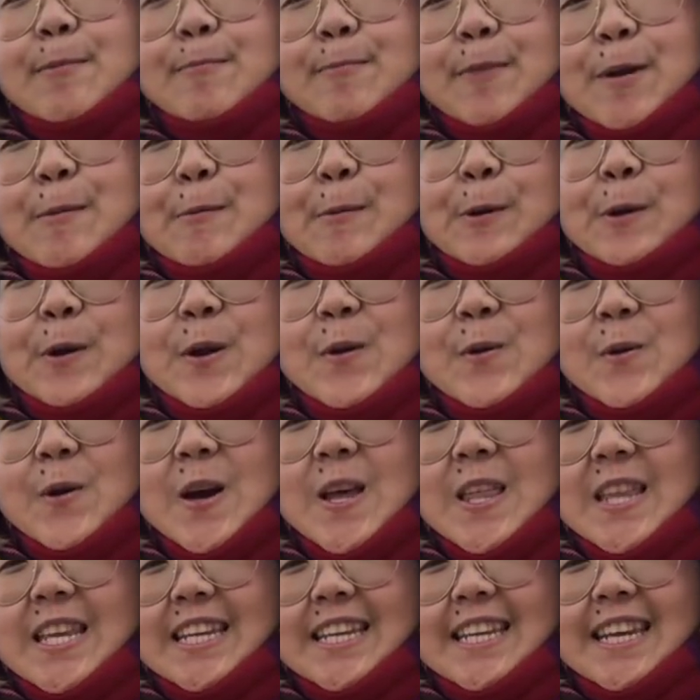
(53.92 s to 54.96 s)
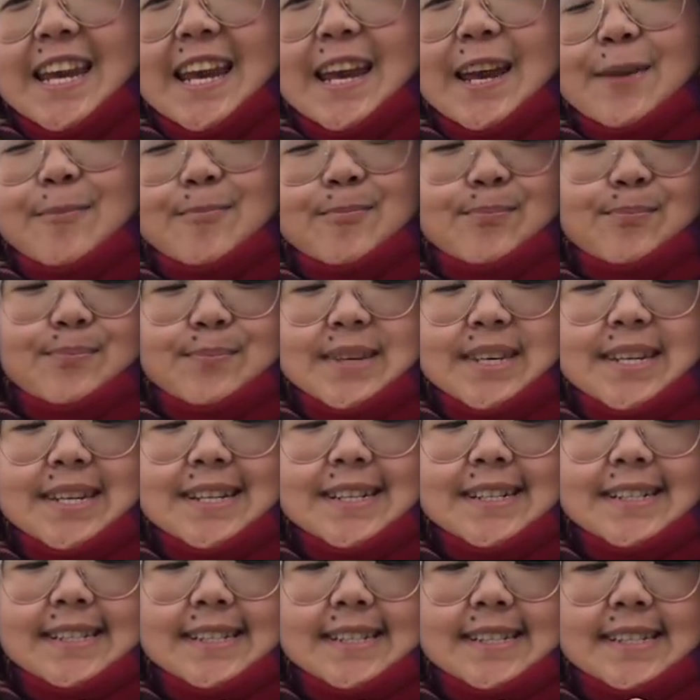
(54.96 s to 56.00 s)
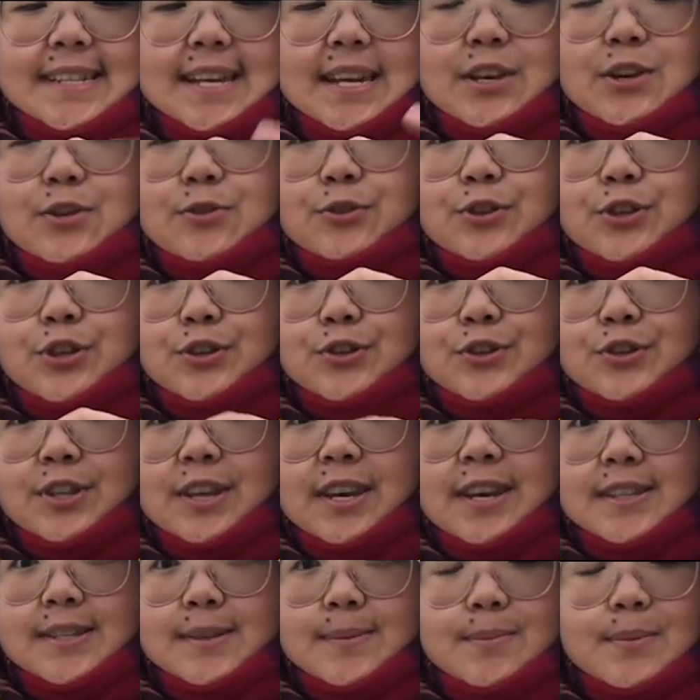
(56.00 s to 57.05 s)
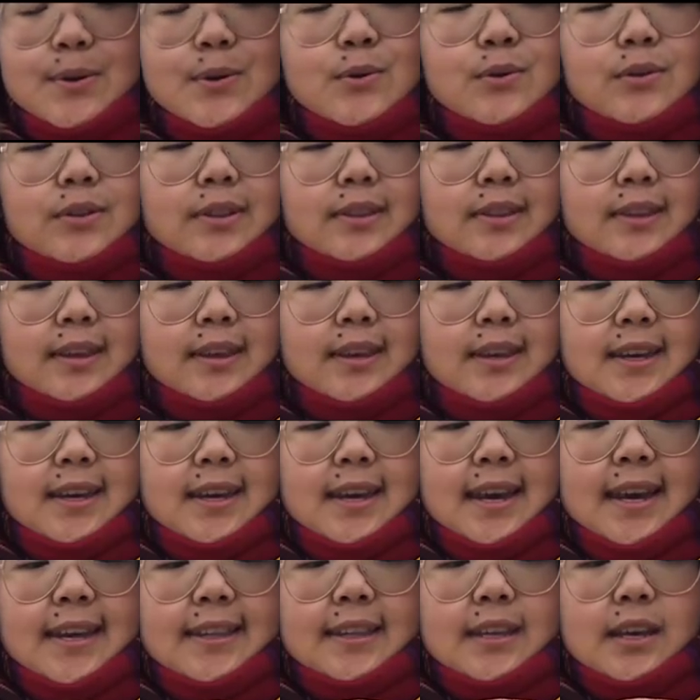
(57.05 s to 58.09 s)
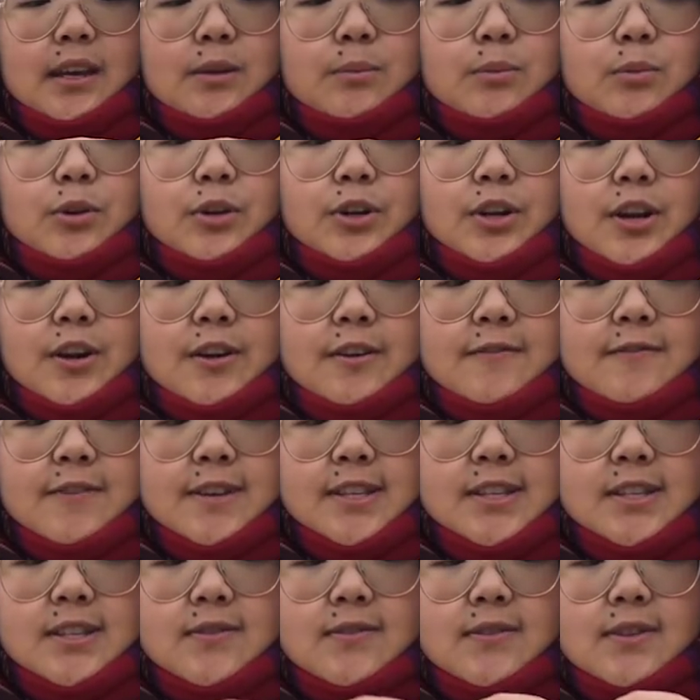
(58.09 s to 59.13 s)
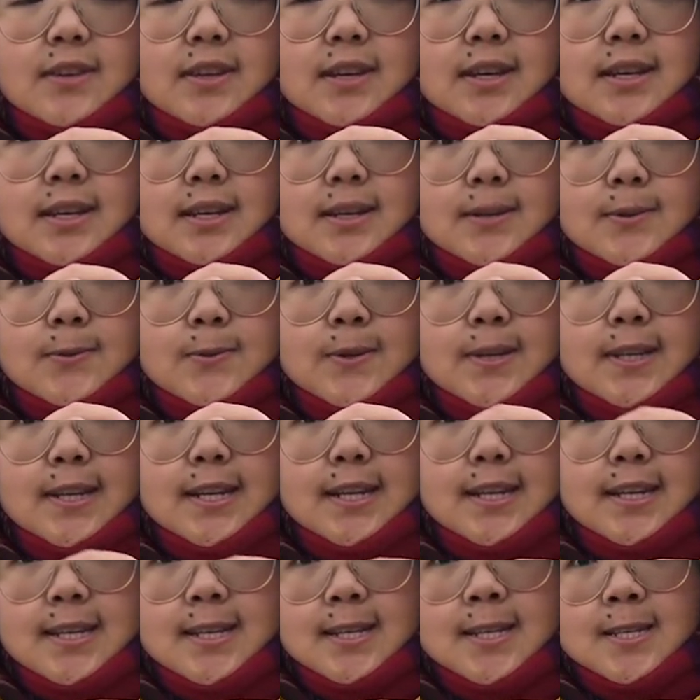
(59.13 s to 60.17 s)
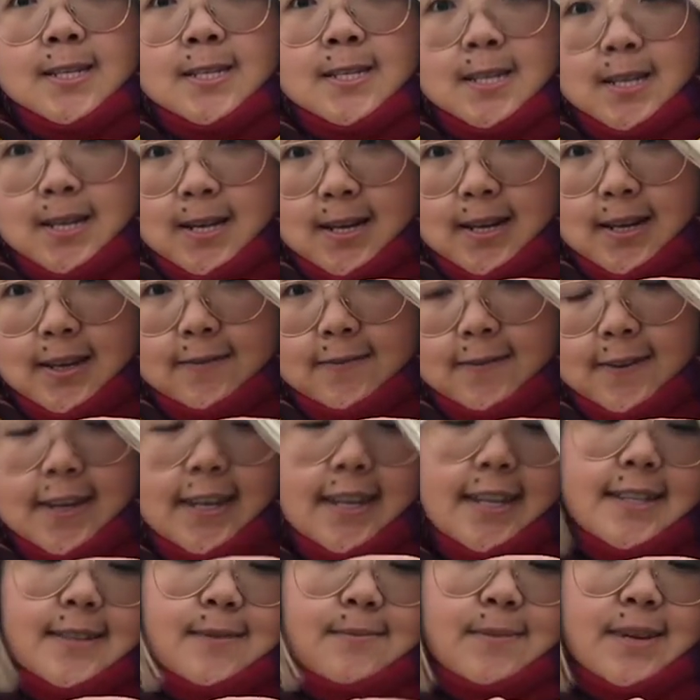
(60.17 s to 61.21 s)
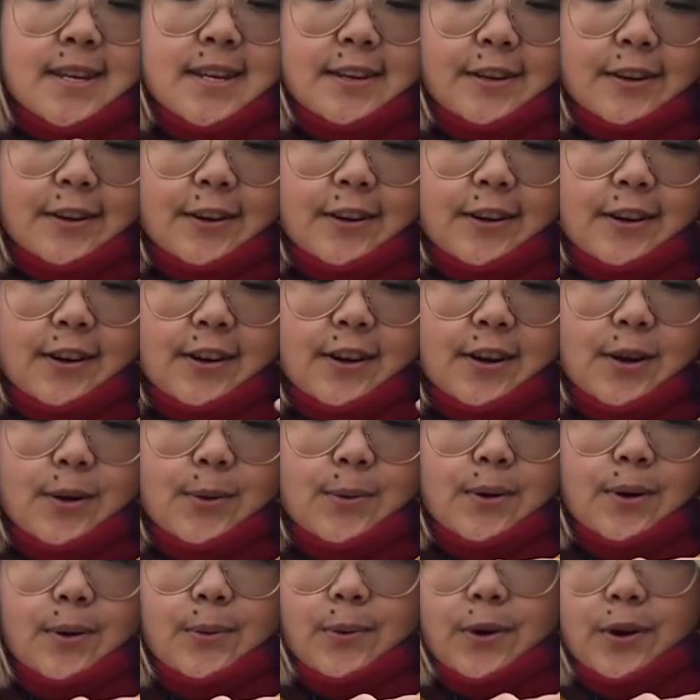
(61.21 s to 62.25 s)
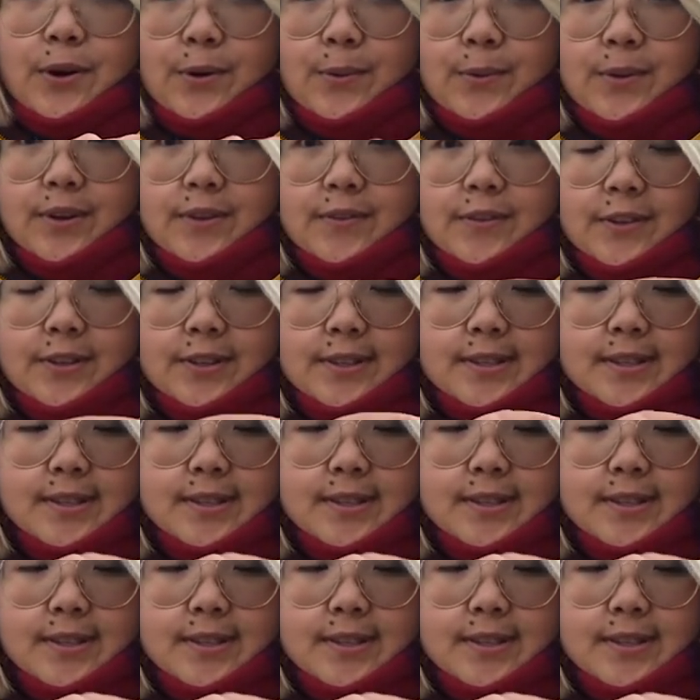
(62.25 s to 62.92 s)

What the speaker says: my Marie Wallen game because I know she usually has a booth at the Edinburgh Yarn Festival, and I would die if I get to meet her while wearing one of her